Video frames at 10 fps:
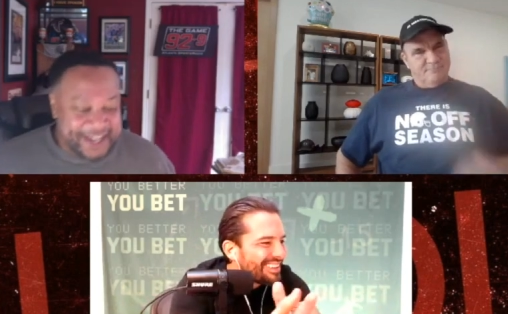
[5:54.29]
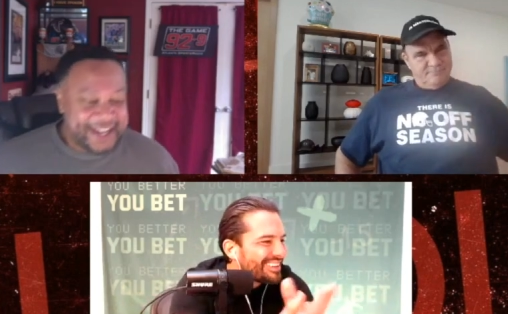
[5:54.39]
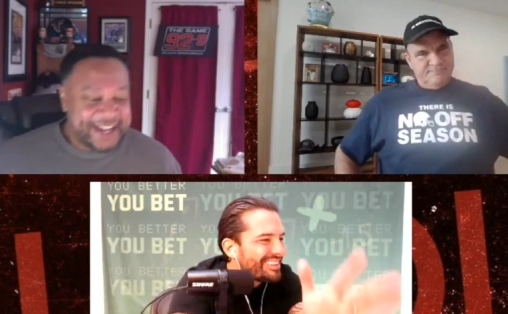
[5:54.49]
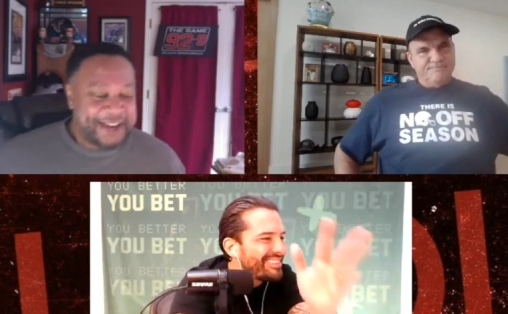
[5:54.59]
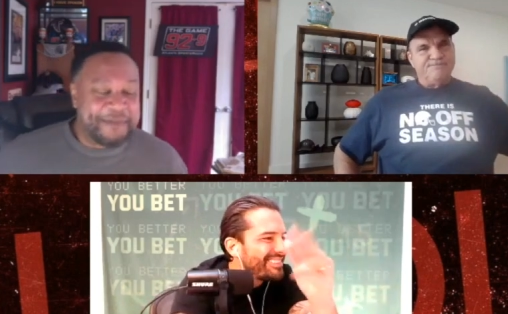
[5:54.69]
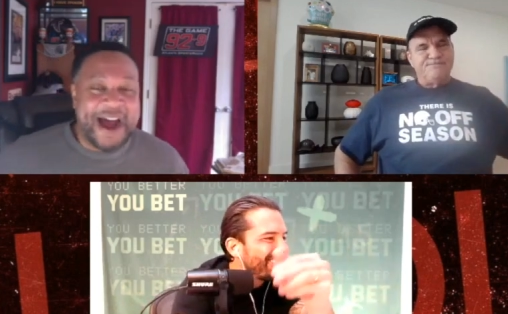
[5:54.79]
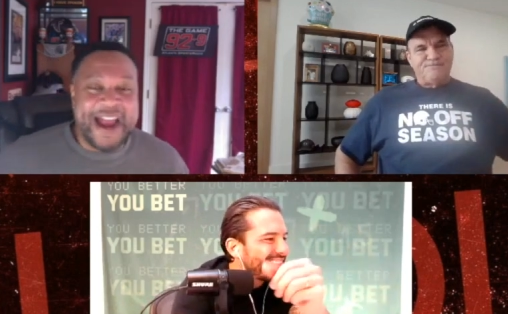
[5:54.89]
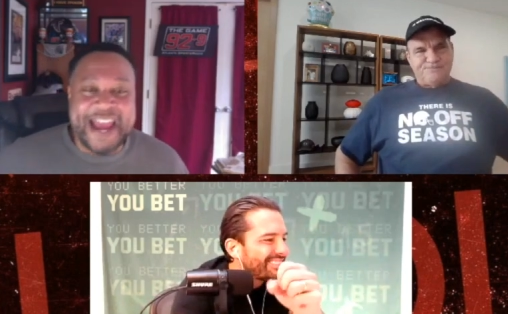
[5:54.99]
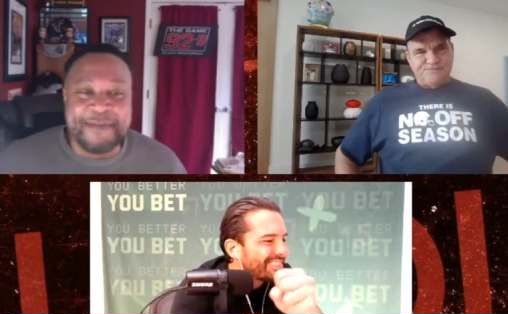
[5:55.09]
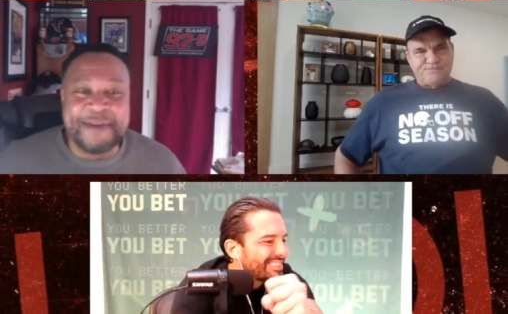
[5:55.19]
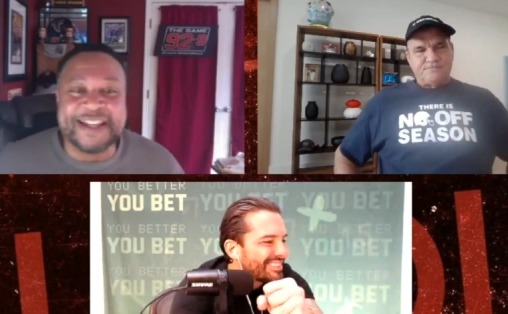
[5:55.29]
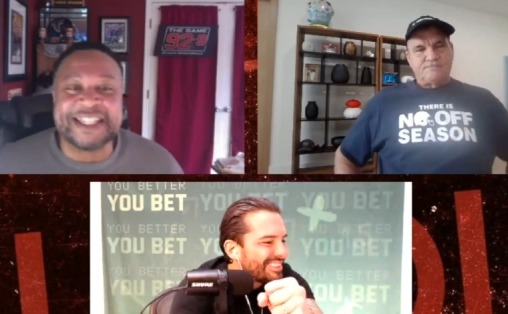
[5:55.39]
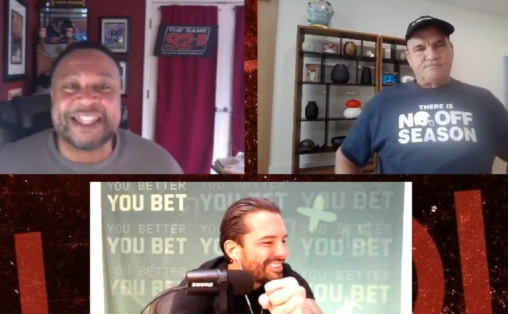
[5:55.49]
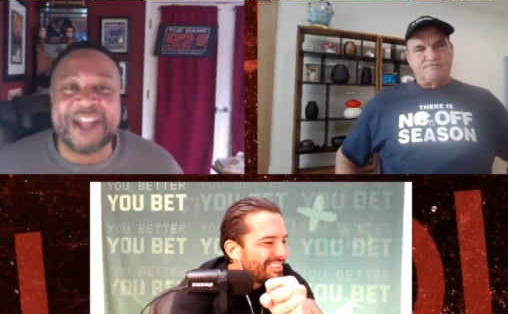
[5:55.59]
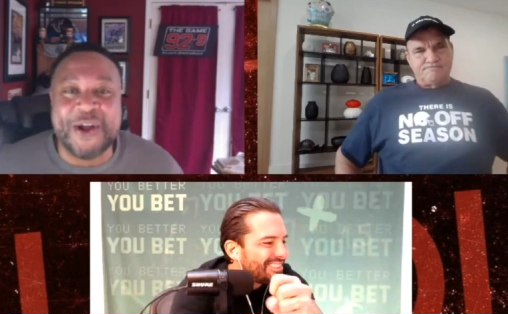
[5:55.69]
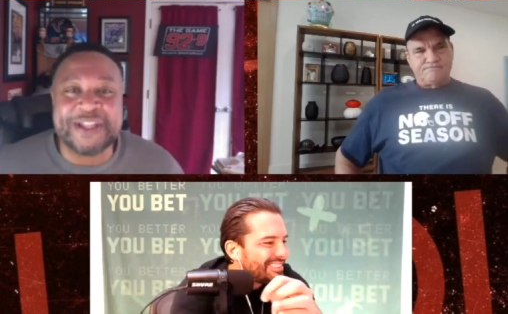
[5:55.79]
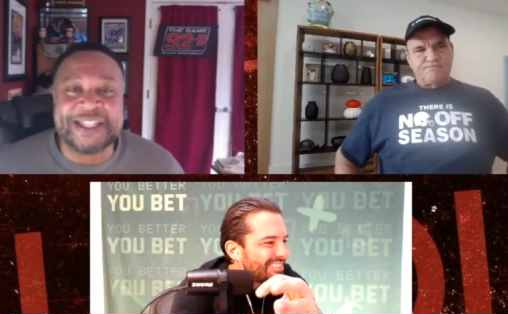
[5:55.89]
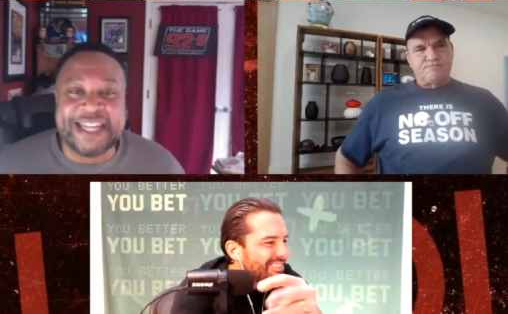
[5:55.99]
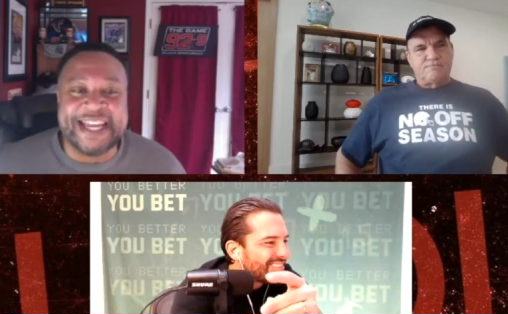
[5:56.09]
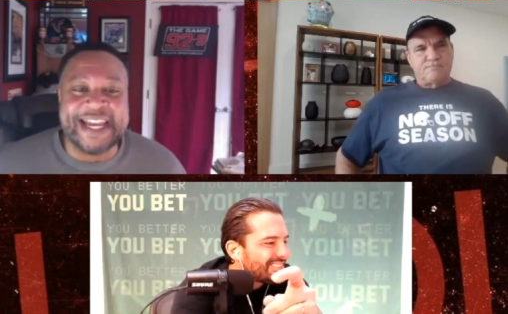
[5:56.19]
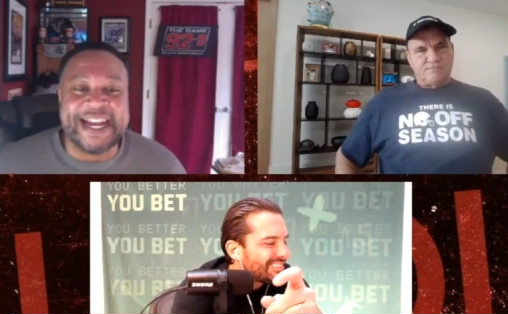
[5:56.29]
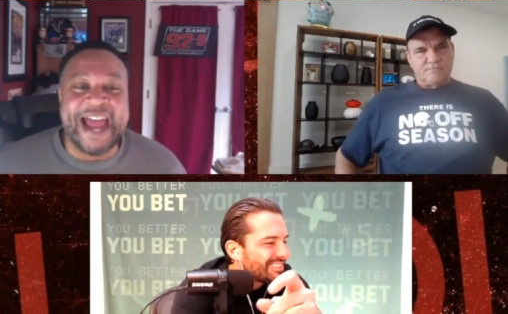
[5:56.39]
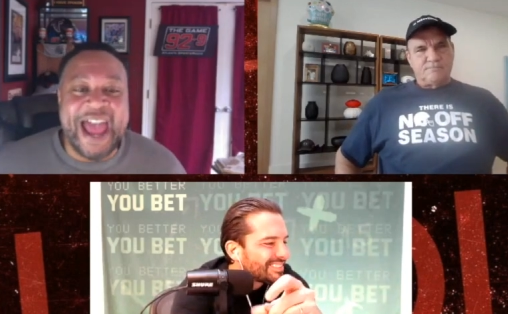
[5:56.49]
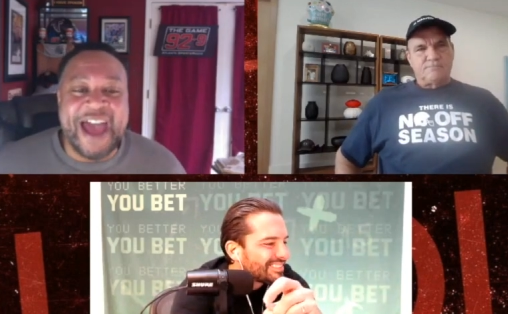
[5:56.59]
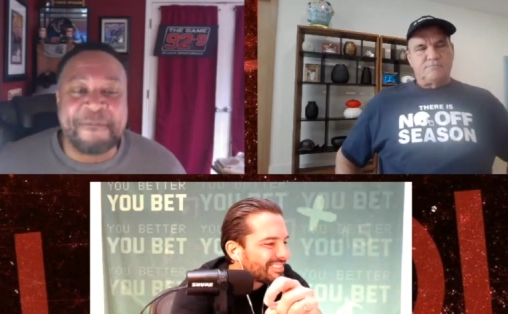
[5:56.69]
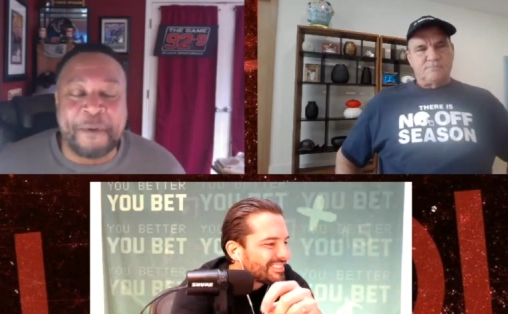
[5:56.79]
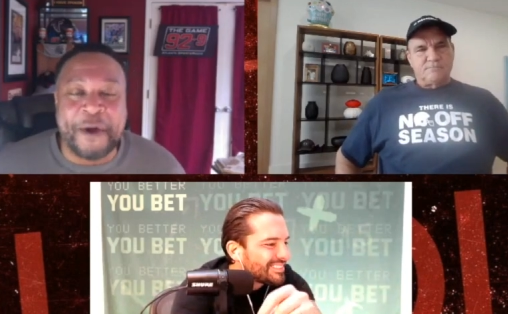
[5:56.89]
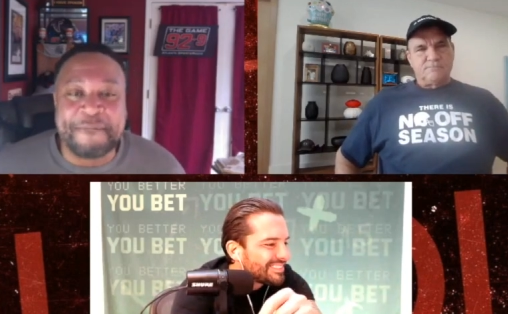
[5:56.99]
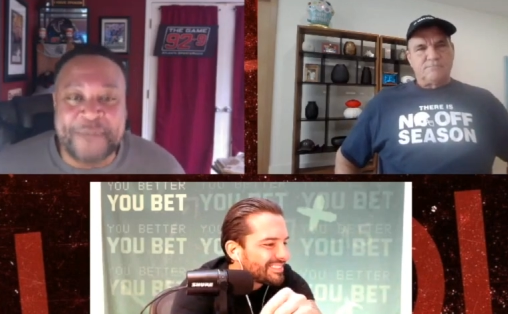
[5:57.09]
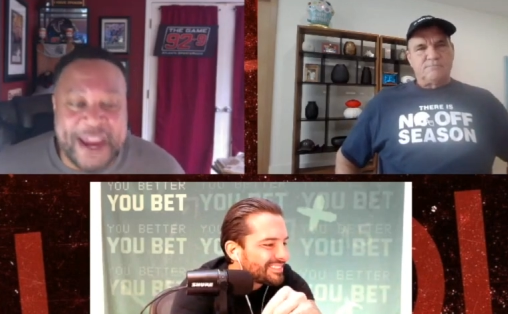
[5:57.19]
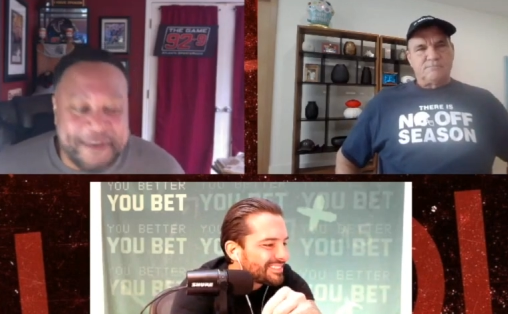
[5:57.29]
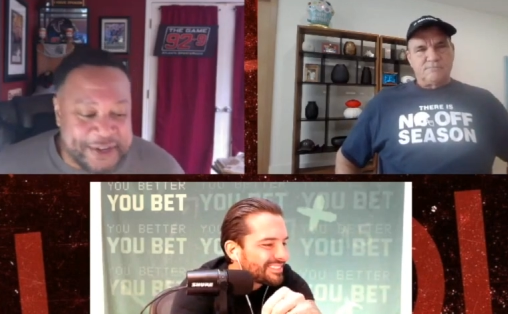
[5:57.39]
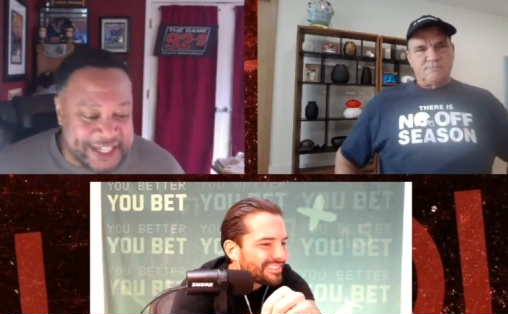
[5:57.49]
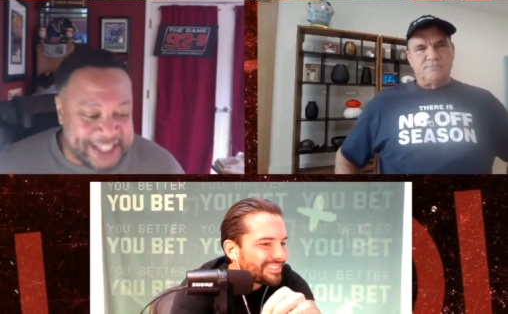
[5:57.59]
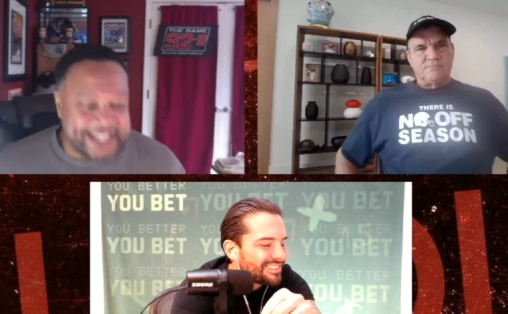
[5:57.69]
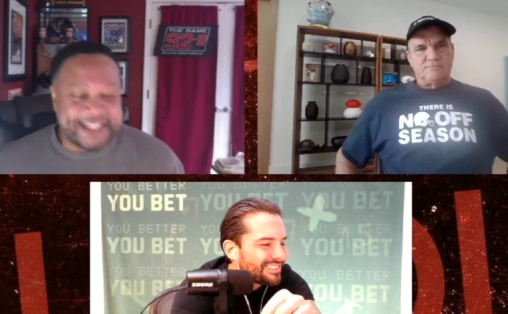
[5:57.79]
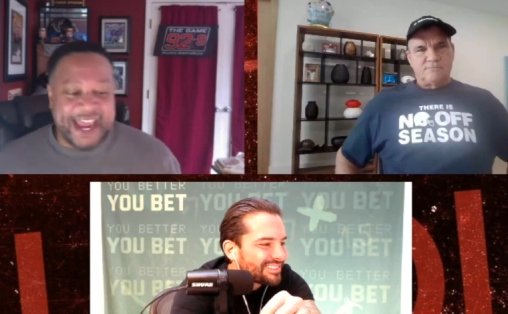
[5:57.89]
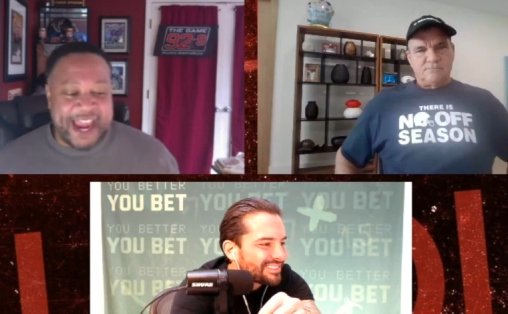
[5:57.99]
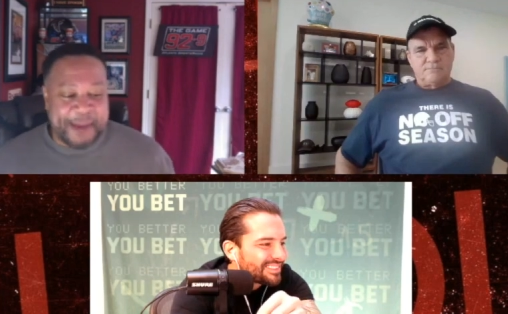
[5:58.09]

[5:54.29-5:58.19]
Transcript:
Speaker 1: Miami's 13 and a half point favorites in this game.